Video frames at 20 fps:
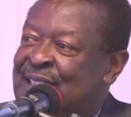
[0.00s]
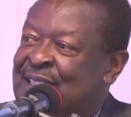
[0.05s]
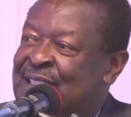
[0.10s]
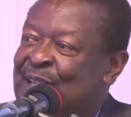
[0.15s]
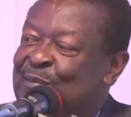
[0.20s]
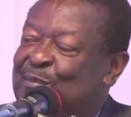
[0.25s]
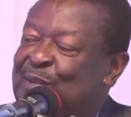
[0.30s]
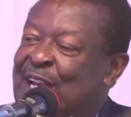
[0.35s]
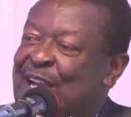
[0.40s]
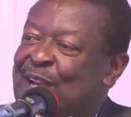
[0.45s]

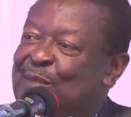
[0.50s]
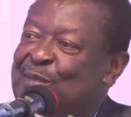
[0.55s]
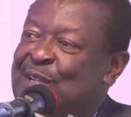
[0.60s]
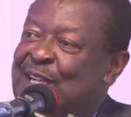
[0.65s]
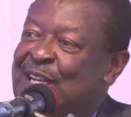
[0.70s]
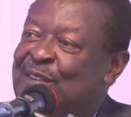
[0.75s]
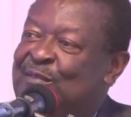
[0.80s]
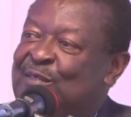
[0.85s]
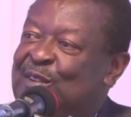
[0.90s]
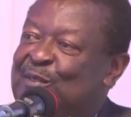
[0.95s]
Sometimes
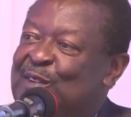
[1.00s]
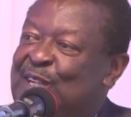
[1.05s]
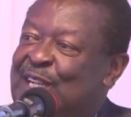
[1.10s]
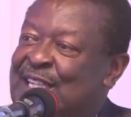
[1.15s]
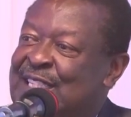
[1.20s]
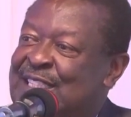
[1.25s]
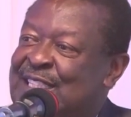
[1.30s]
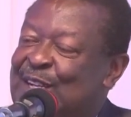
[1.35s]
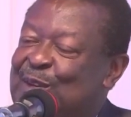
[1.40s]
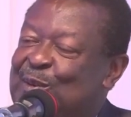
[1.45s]
I've even
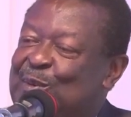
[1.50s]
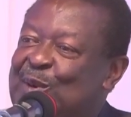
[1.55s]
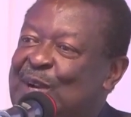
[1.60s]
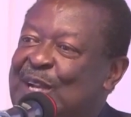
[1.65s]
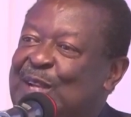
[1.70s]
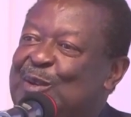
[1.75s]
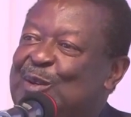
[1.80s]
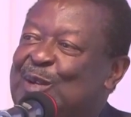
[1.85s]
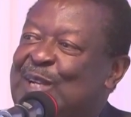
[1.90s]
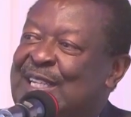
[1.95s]
asked her,
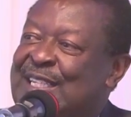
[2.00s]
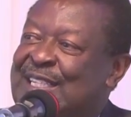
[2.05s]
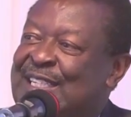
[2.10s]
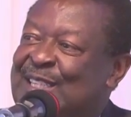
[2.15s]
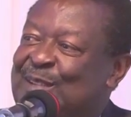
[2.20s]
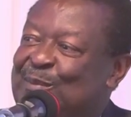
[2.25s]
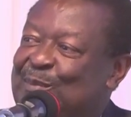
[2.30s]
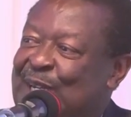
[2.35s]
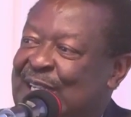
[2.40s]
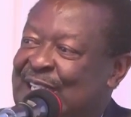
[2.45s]
where are you
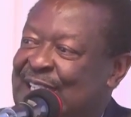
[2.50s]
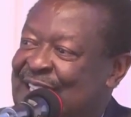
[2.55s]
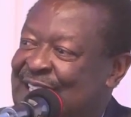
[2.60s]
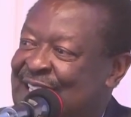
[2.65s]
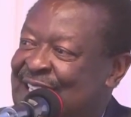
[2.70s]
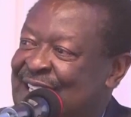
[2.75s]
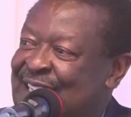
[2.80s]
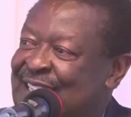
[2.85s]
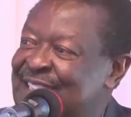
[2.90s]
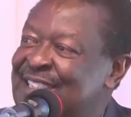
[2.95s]
getting the
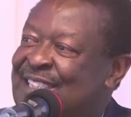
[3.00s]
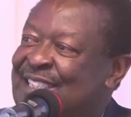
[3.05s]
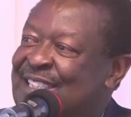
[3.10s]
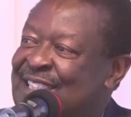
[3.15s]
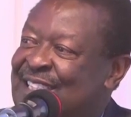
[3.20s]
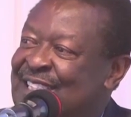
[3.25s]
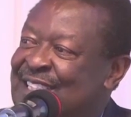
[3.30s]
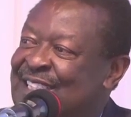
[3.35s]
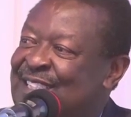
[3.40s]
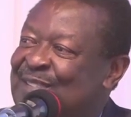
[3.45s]
money? And she
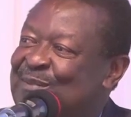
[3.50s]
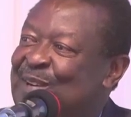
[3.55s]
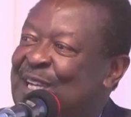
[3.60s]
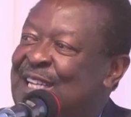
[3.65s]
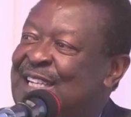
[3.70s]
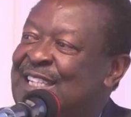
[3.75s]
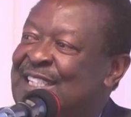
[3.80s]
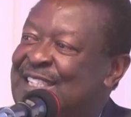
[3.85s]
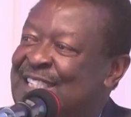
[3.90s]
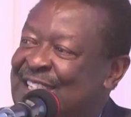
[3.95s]
says, my
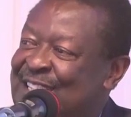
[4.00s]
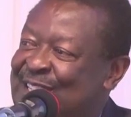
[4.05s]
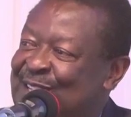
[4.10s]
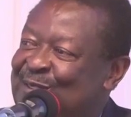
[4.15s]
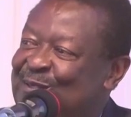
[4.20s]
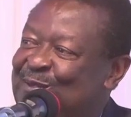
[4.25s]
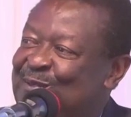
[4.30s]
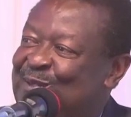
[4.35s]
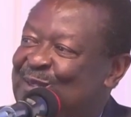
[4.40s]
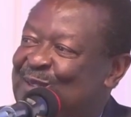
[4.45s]

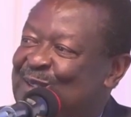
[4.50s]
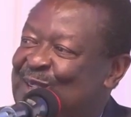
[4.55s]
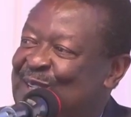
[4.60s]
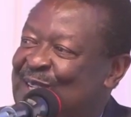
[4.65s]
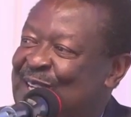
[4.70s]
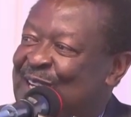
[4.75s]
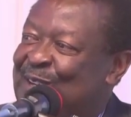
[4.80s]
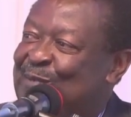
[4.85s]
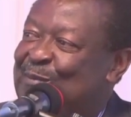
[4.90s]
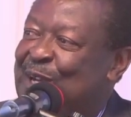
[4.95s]
initiative
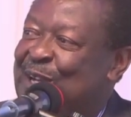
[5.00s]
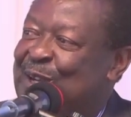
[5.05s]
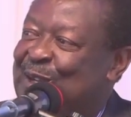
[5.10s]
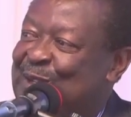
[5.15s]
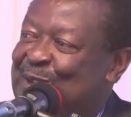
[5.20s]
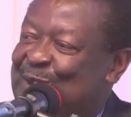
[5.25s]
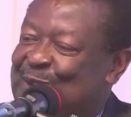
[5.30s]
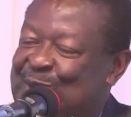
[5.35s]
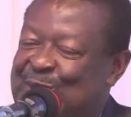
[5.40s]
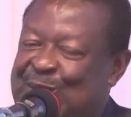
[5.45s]
and my
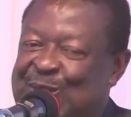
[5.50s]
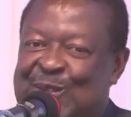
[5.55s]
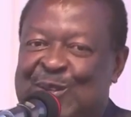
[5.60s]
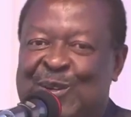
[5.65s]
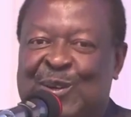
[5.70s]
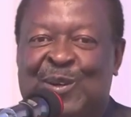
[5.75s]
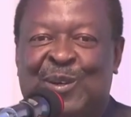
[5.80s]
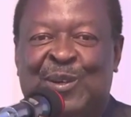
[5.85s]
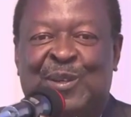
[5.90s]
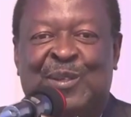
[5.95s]

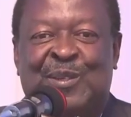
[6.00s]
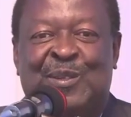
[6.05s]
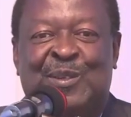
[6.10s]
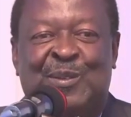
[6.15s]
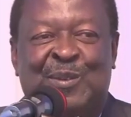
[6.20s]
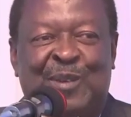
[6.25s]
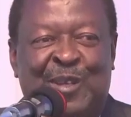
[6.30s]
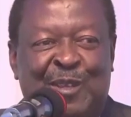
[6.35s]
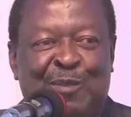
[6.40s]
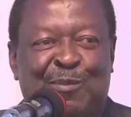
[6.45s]
talks
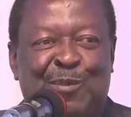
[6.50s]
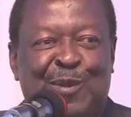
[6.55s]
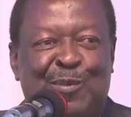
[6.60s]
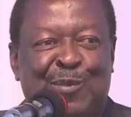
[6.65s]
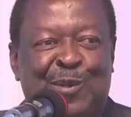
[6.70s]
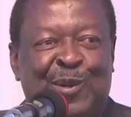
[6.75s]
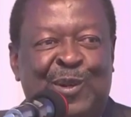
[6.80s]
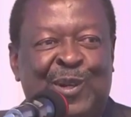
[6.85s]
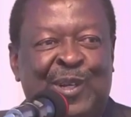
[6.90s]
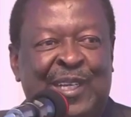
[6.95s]
to other
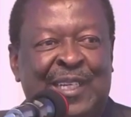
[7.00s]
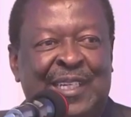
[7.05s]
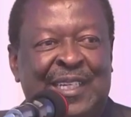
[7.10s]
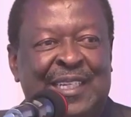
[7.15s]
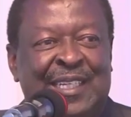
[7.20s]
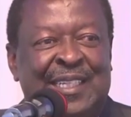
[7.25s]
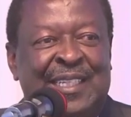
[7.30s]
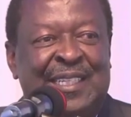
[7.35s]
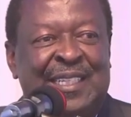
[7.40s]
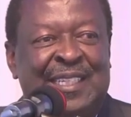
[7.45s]
people
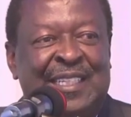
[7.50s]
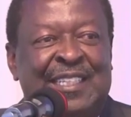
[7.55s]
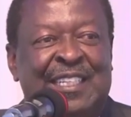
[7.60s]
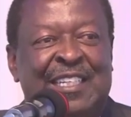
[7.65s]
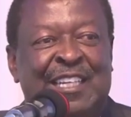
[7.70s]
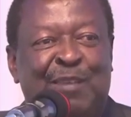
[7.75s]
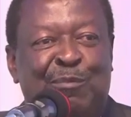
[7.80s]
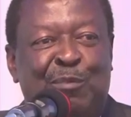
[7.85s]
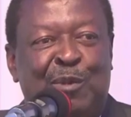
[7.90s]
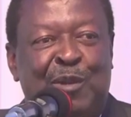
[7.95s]
is
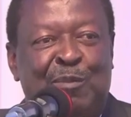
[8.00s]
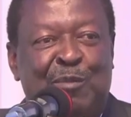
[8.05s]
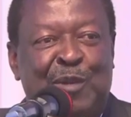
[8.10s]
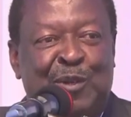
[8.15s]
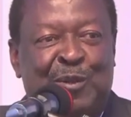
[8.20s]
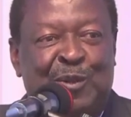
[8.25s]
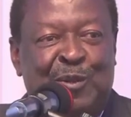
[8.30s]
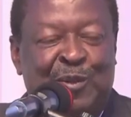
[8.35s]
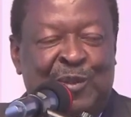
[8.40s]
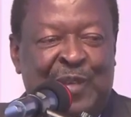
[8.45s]
enabling
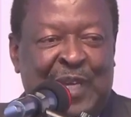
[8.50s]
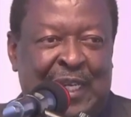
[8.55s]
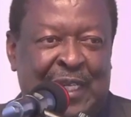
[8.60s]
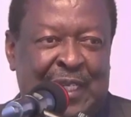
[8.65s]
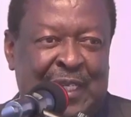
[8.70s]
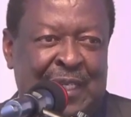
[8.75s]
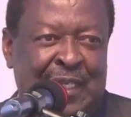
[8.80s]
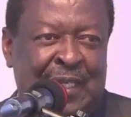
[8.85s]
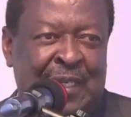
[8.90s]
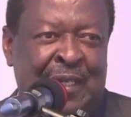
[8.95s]
me to do
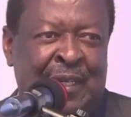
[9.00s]
that.